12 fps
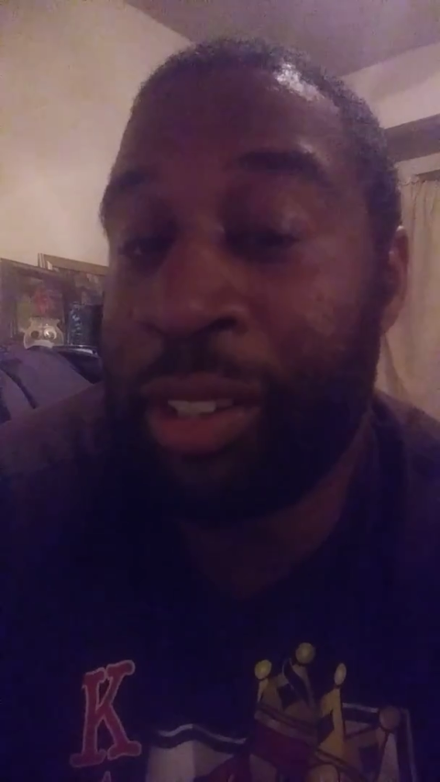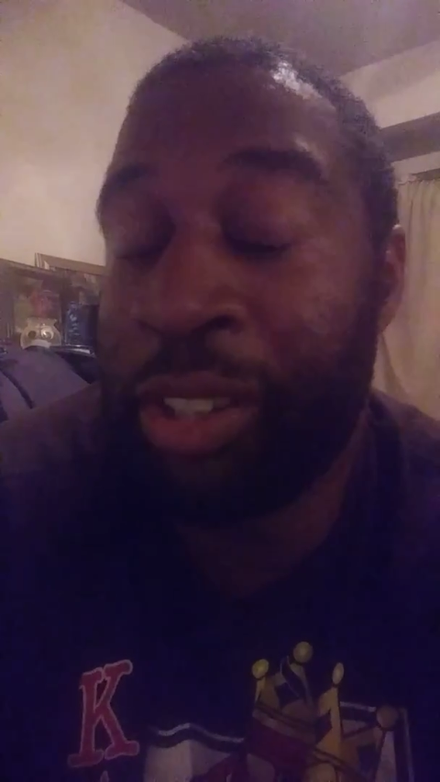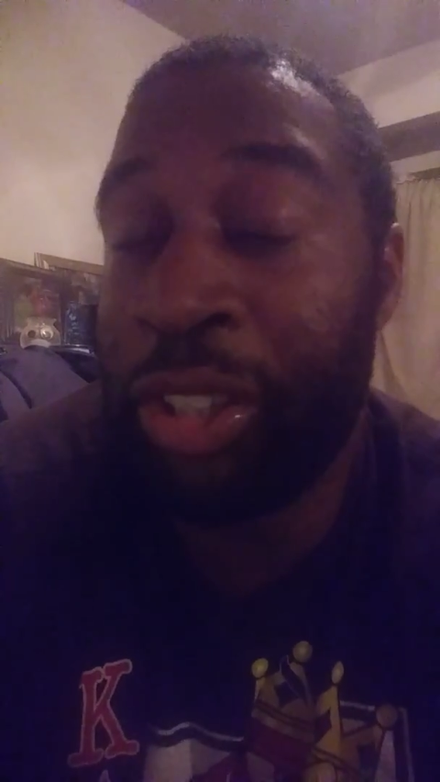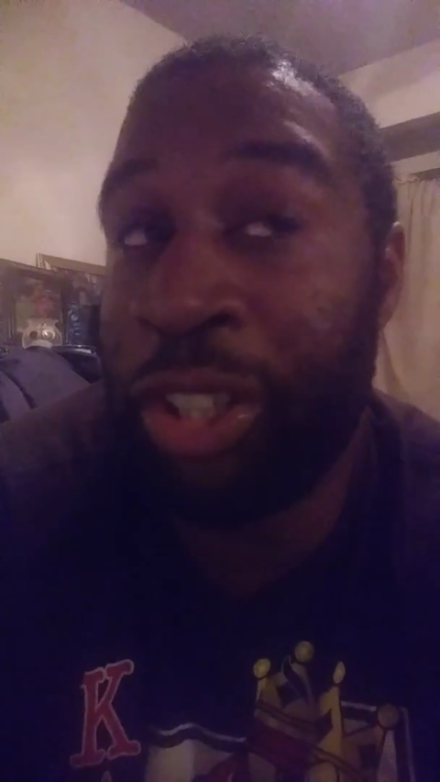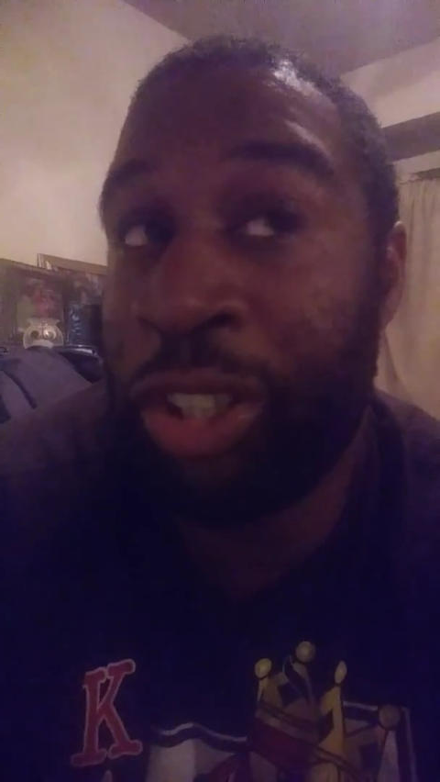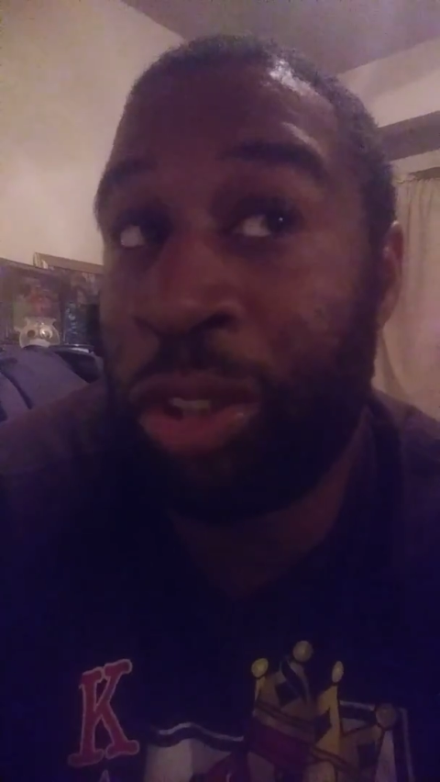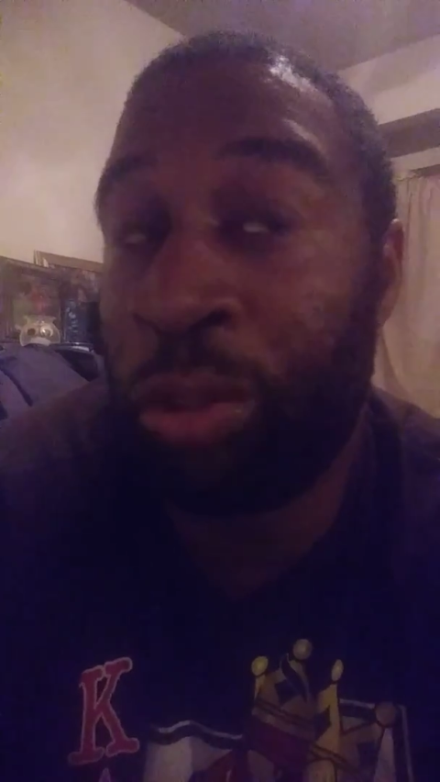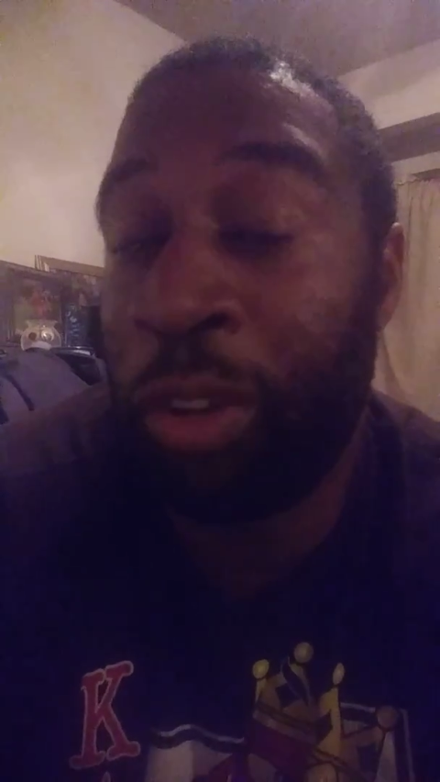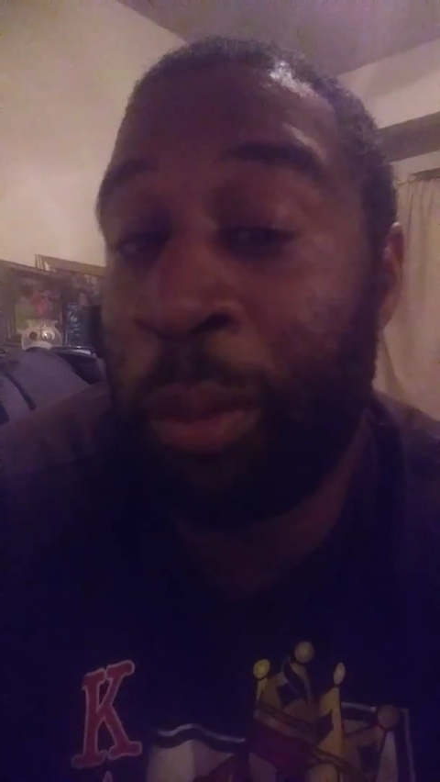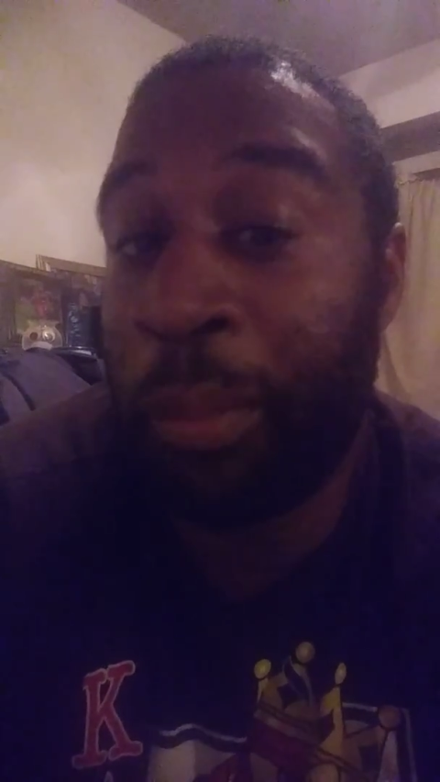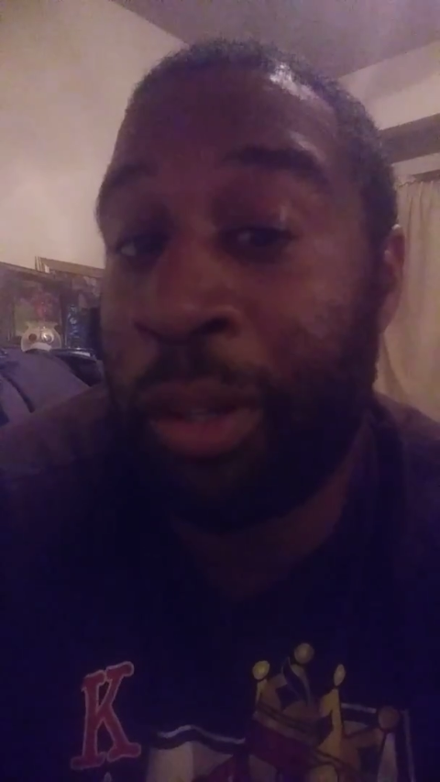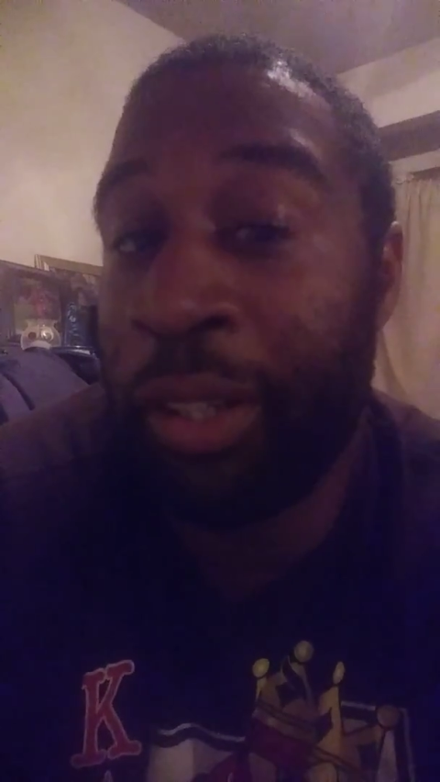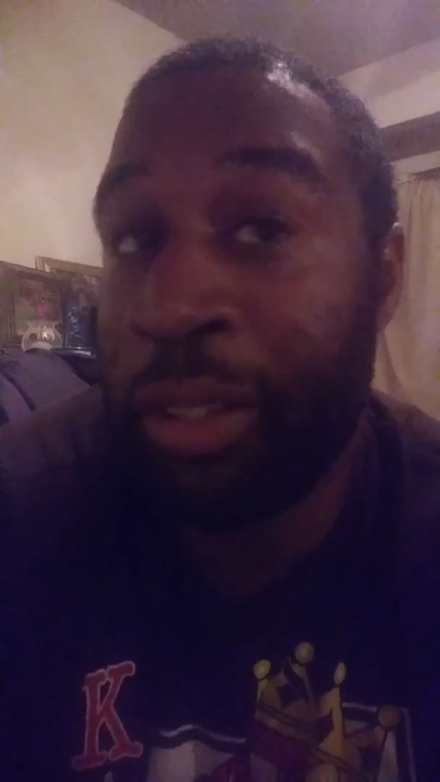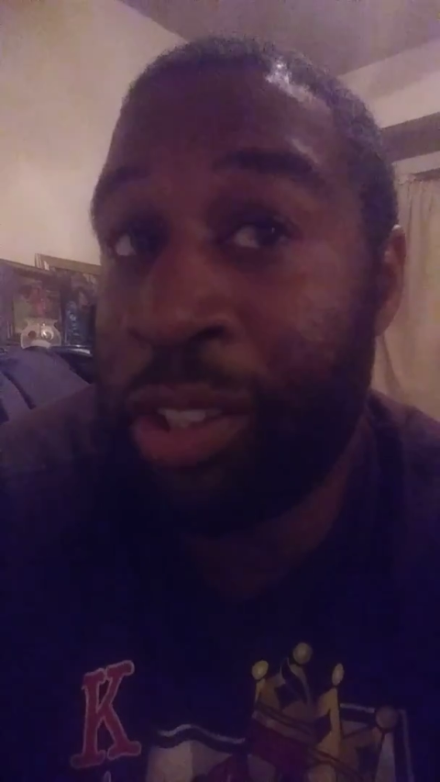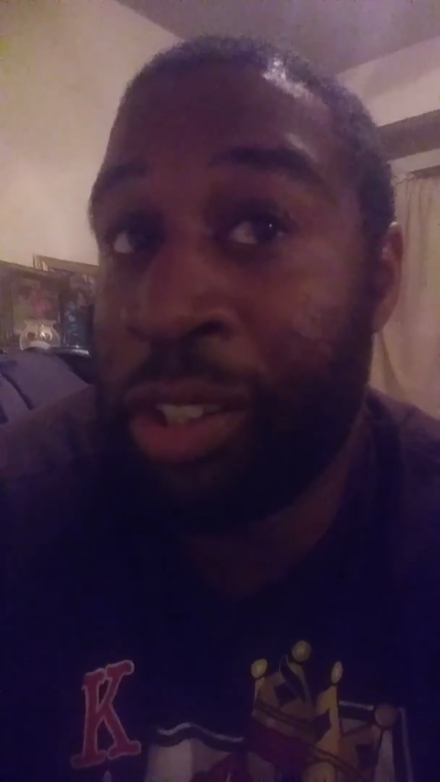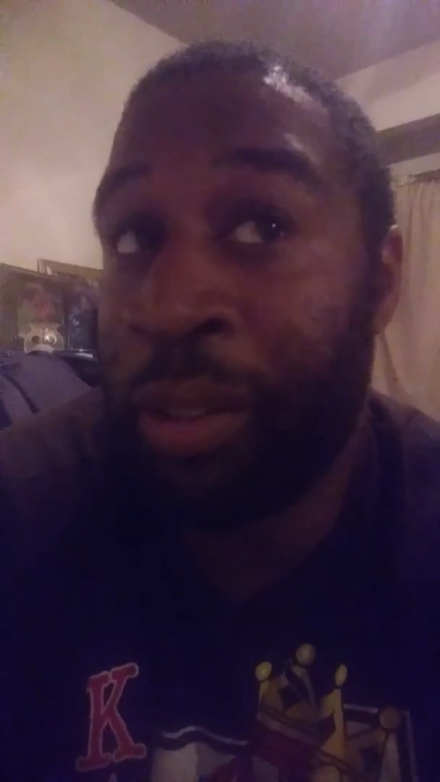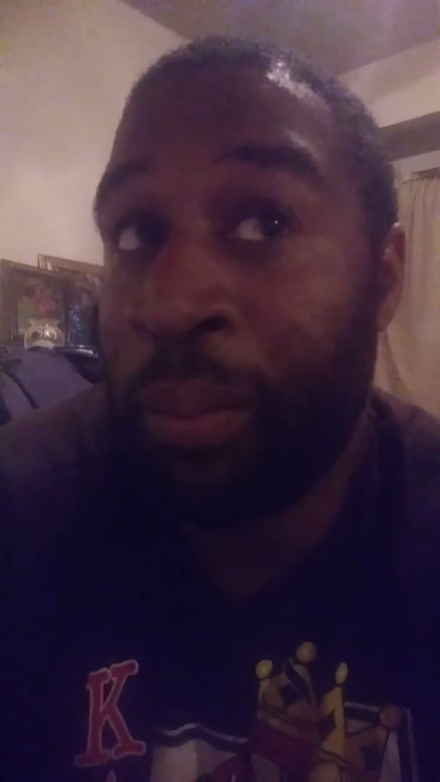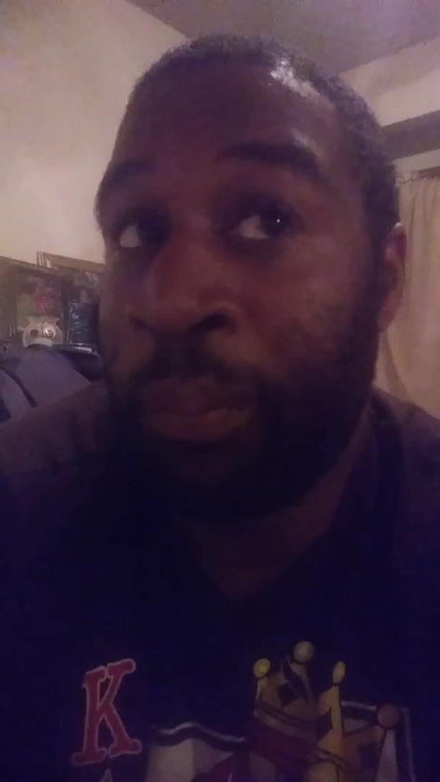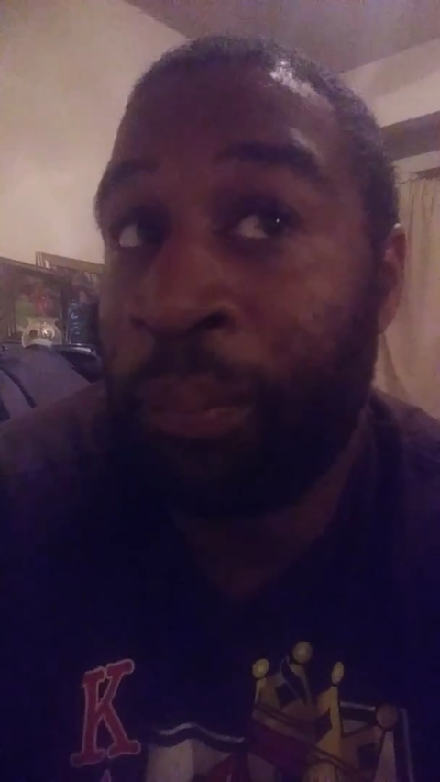6 to 3 months,